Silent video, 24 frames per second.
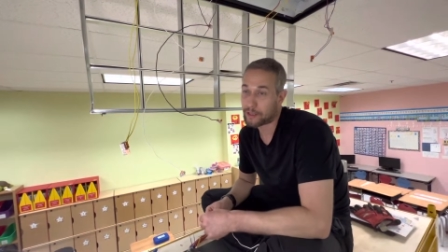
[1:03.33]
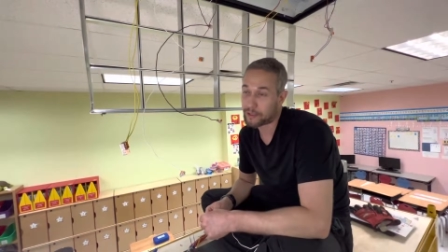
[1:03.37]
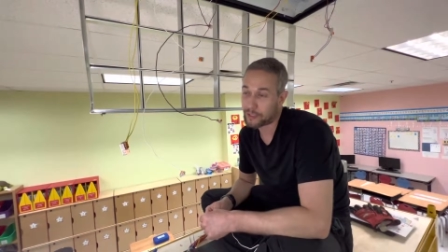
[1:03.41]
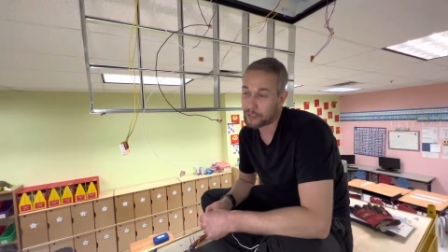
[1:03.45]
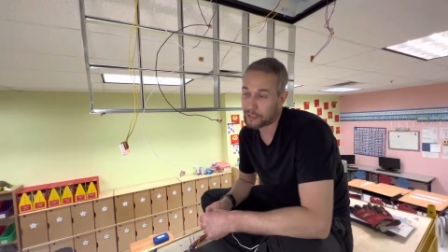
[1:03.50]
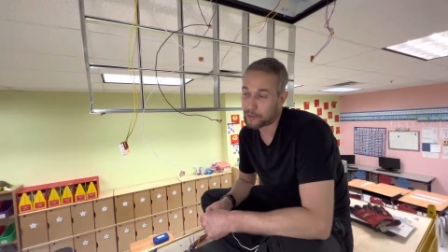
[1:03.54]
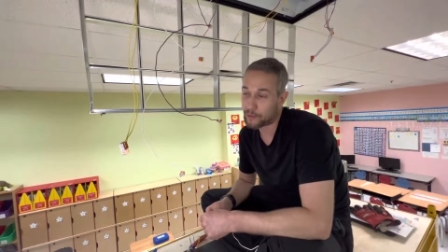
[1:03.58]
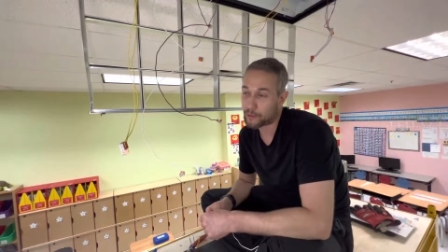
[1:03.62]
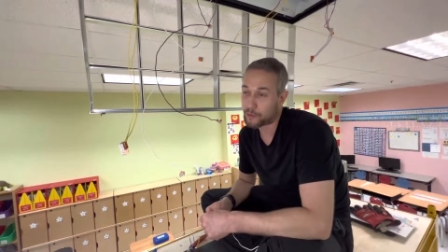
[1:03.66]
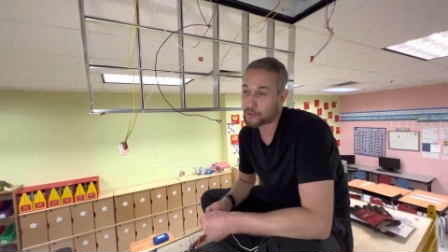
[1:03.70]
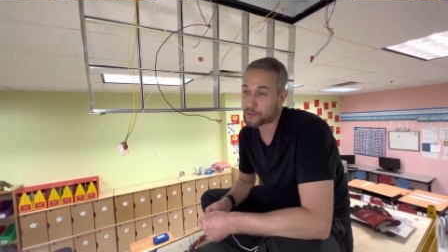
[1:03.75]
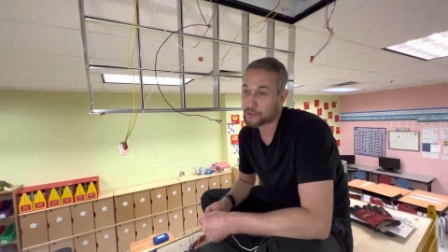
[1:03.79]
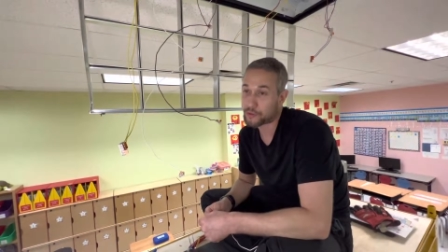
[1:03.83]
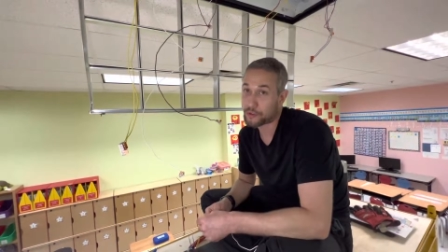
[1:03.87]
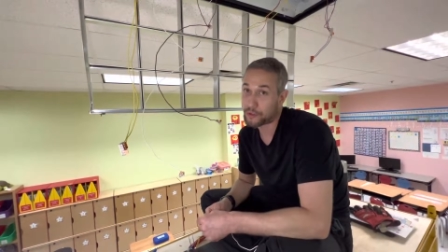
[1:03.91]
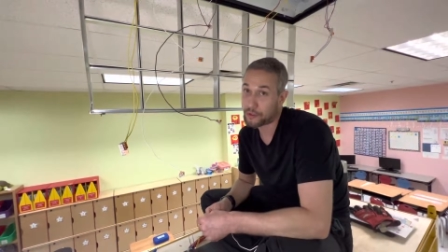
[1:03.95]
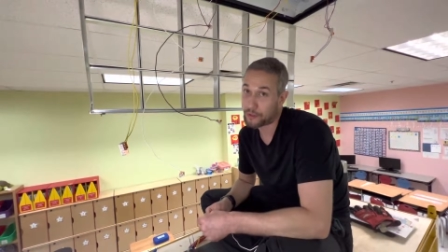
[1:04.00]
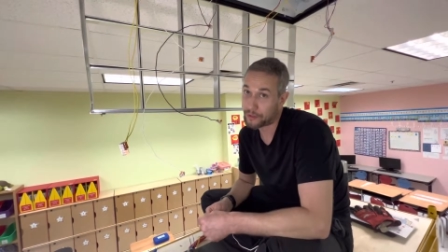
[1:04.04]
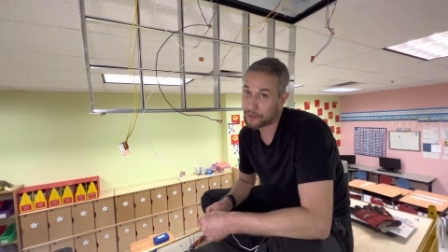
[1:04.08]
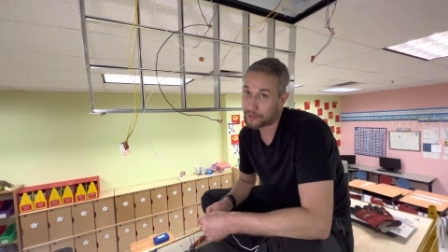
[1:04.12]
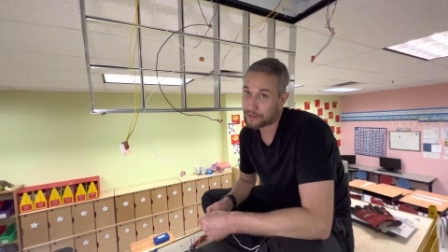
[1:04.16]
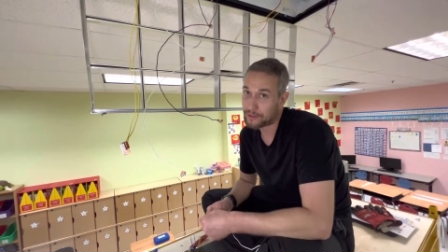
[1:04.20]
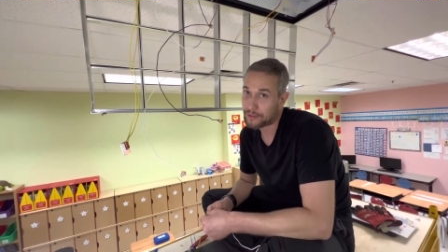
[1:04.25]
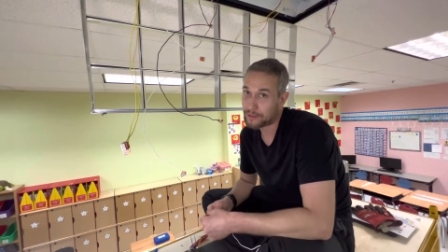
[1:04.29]
it looks
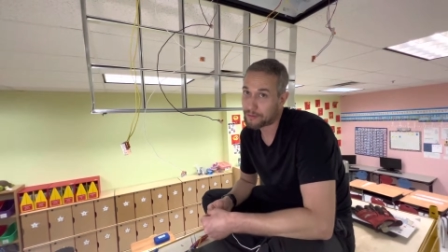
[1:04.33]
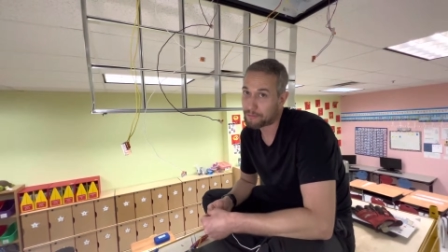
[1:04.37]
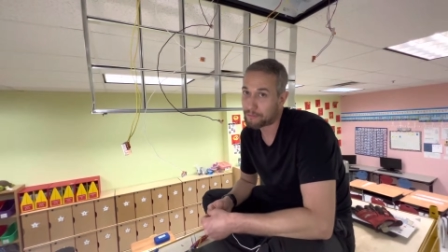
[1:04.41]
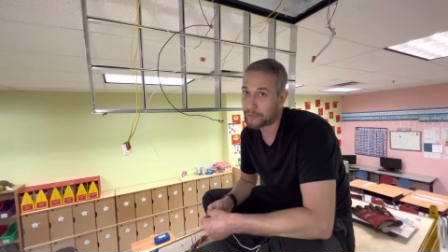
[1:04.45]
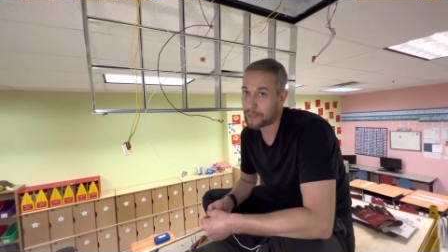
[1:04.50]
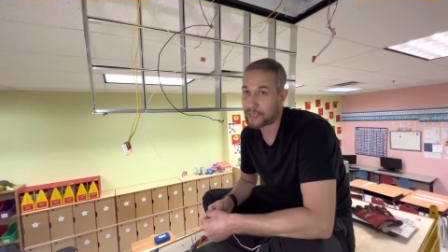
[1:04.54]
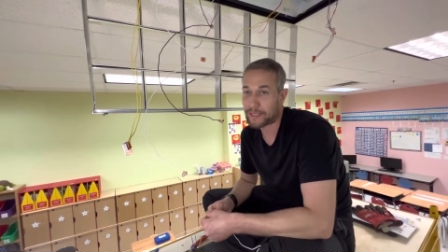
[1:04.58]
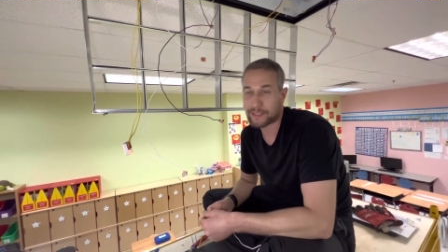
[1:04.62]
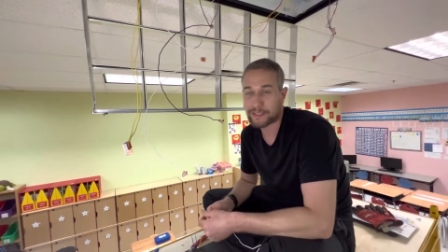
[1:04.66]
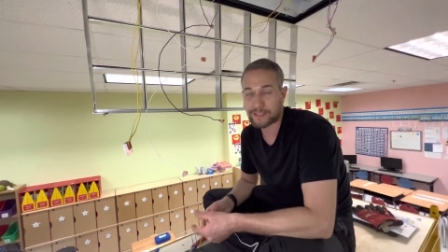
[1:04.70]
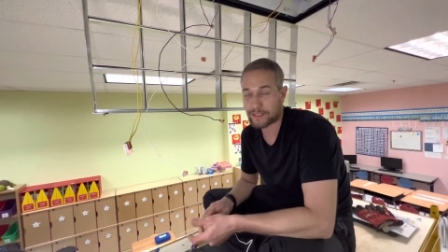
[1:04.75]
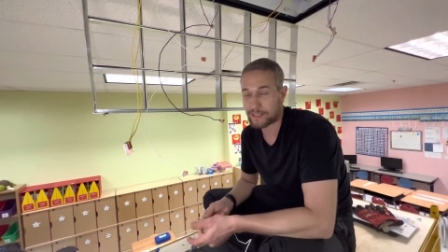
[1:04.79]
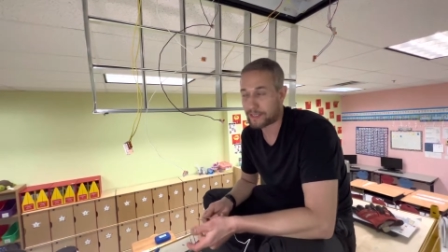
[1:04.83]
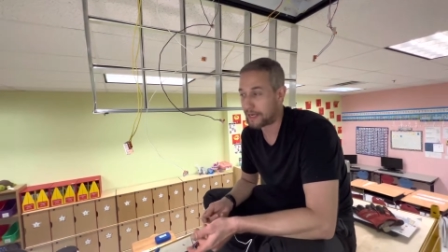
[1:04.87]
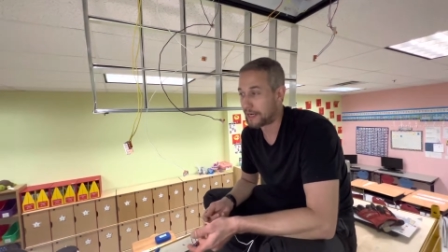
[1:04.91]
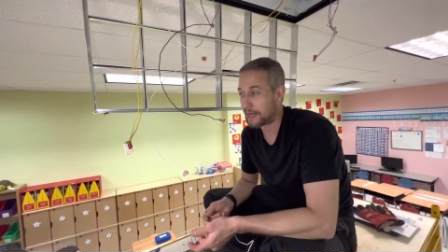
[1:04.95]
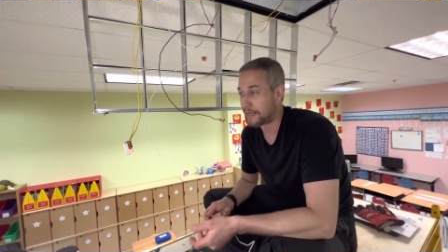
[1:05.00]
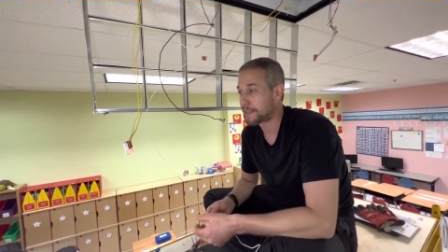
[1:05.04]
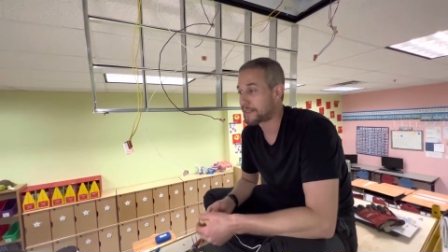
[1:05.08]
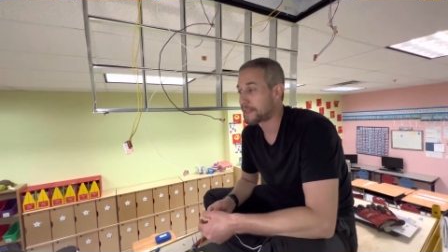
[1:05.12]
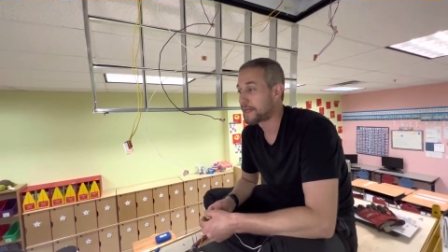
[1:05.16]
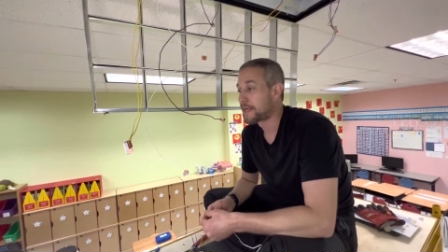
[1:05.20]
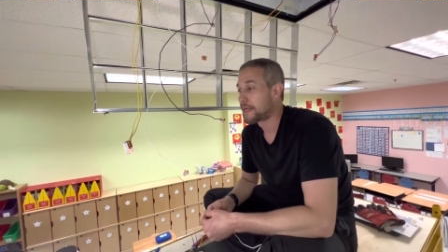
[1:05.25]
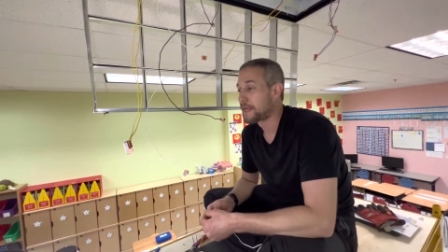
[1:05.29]
good, but it's
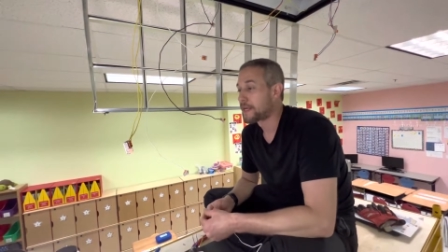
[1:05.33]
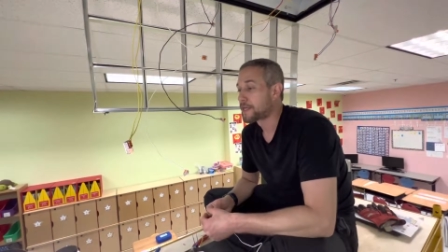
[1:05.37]
not.